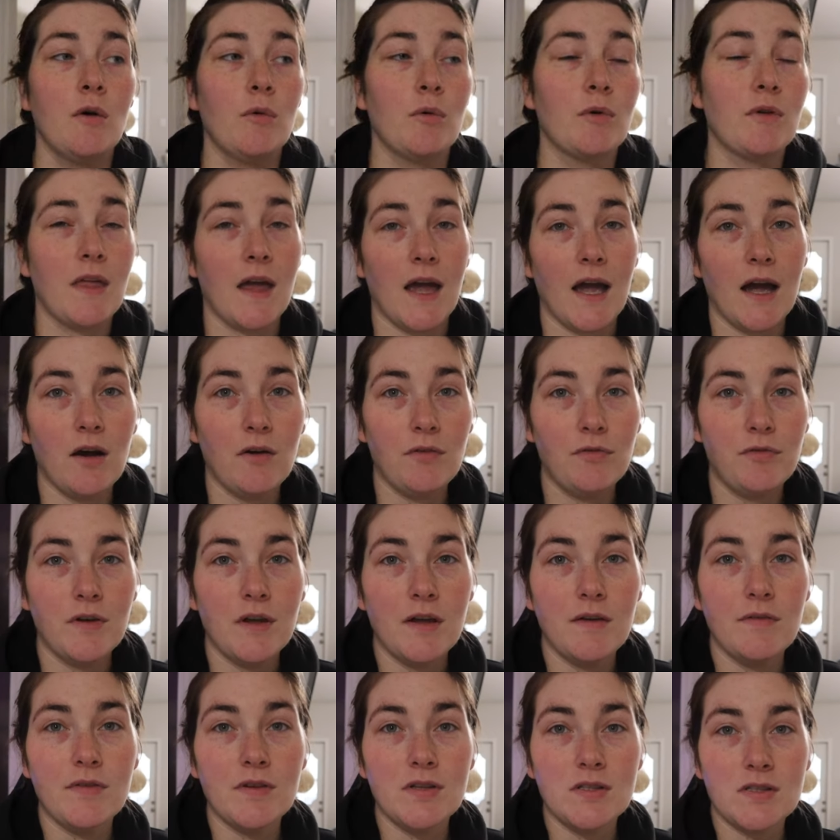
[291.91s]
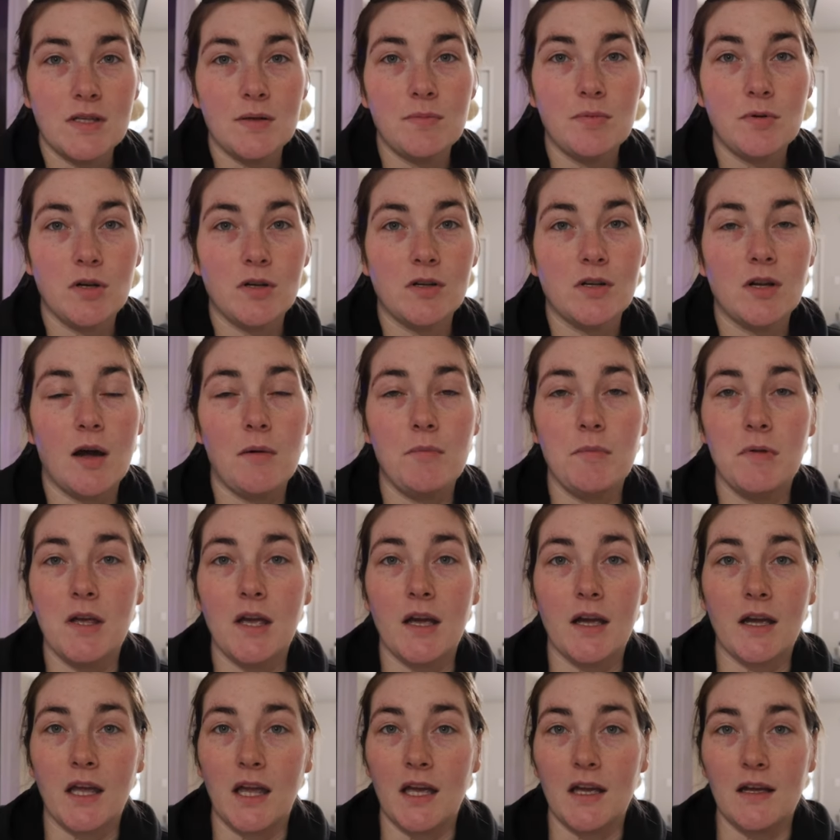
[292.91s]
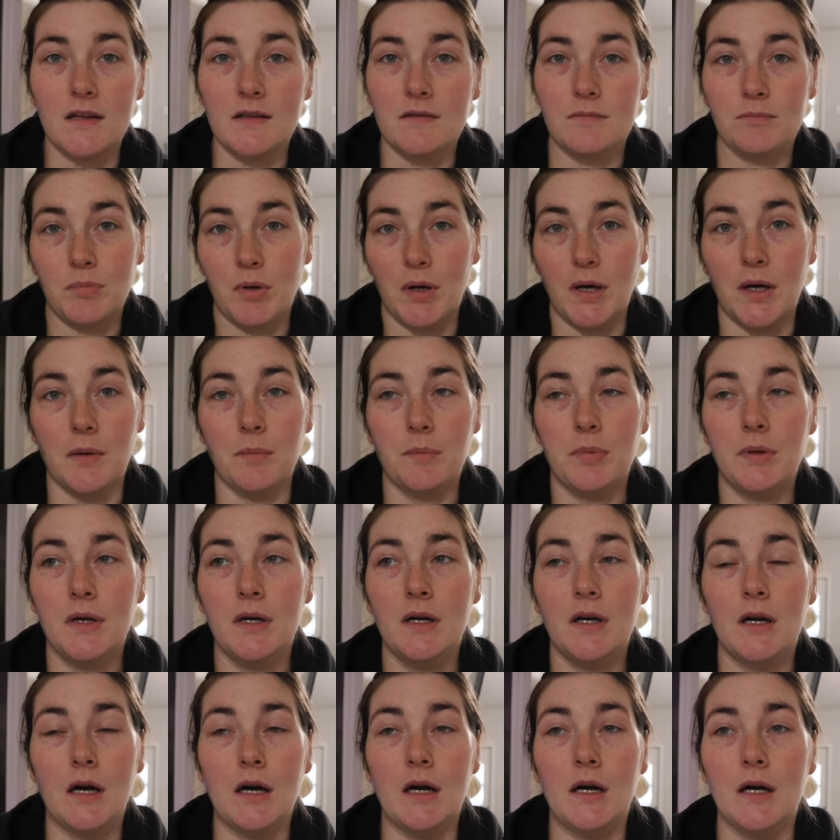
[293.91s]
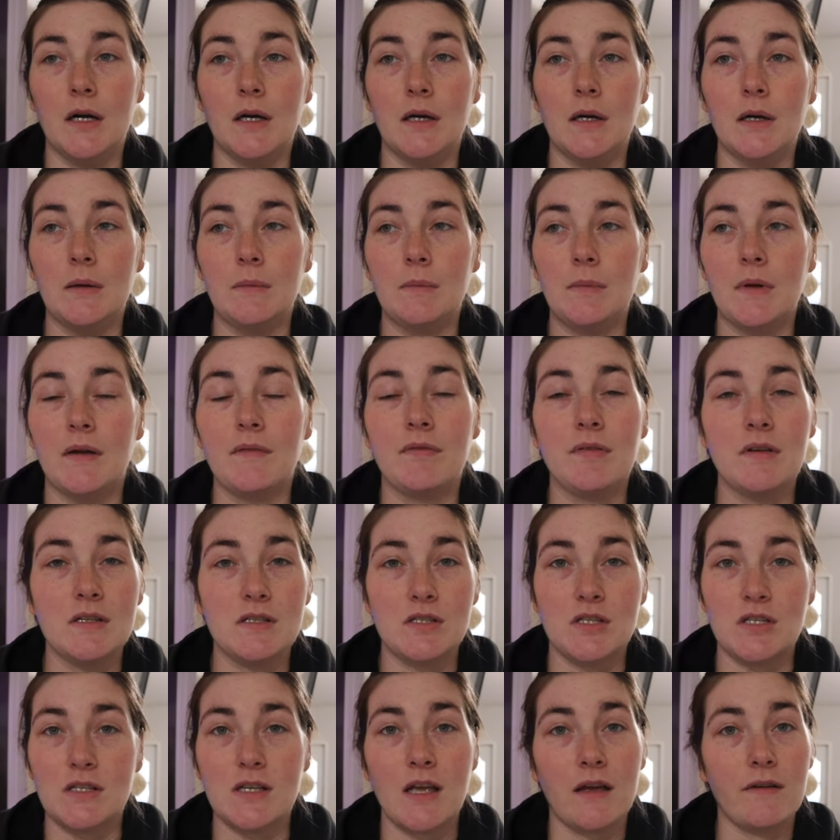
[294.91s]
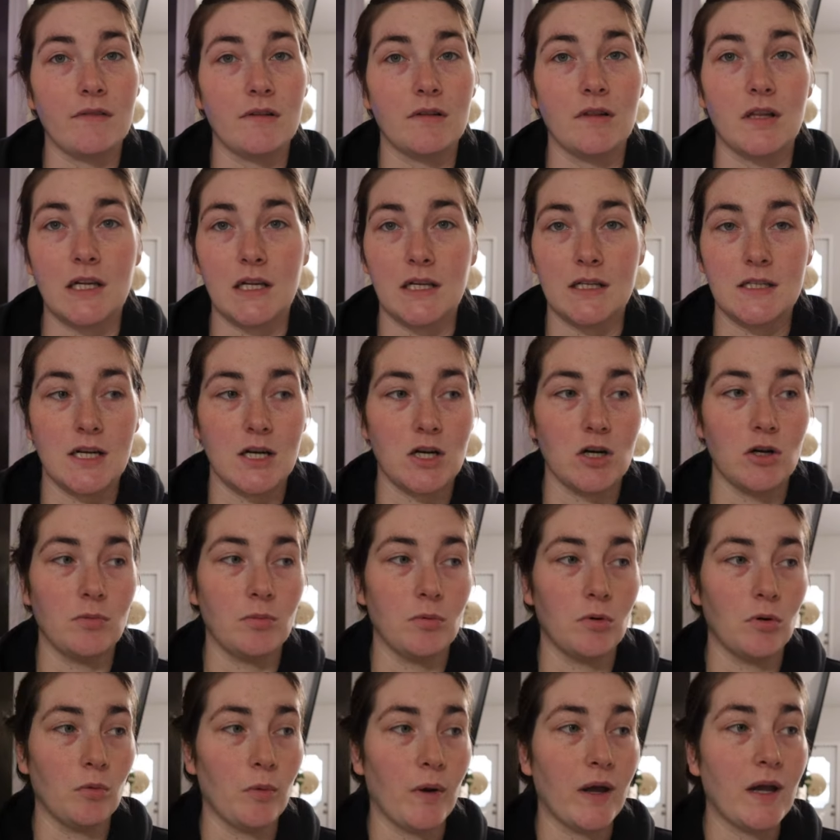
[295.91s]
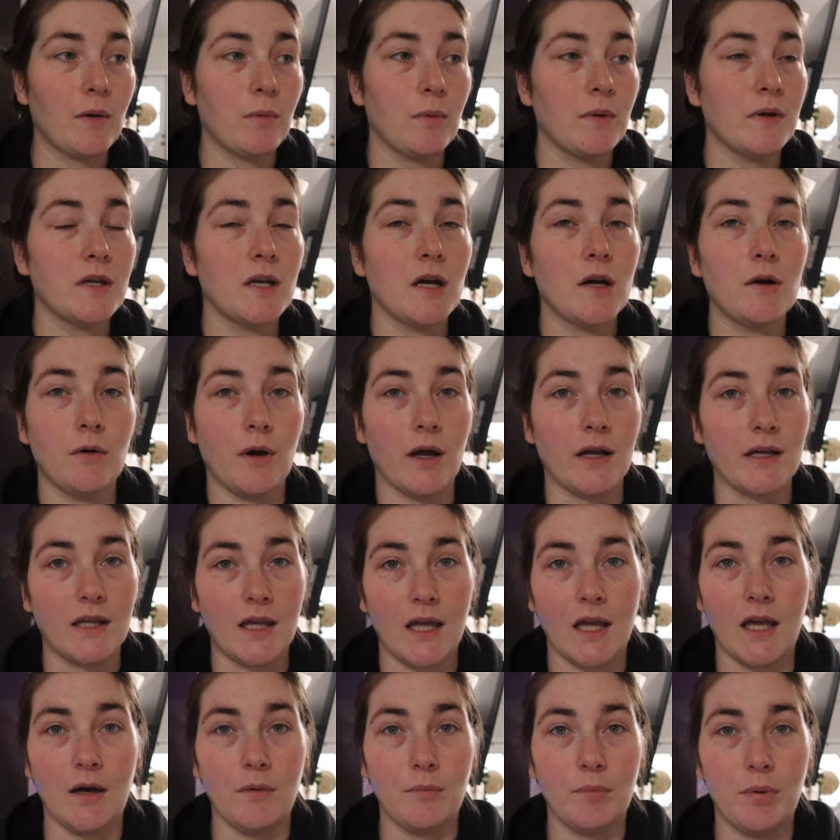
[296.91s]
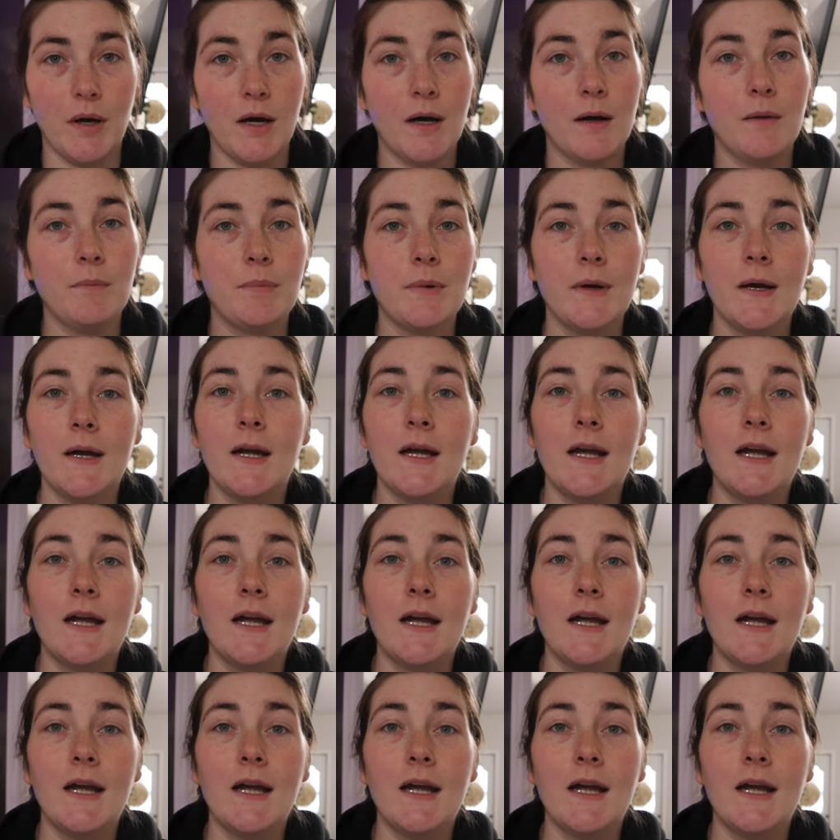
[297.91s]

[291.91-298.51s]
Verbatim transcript: With Alfie, if he's sleeping on top of me, I can't pump. Um, if he's just having like a terrible wake window, I can't pump.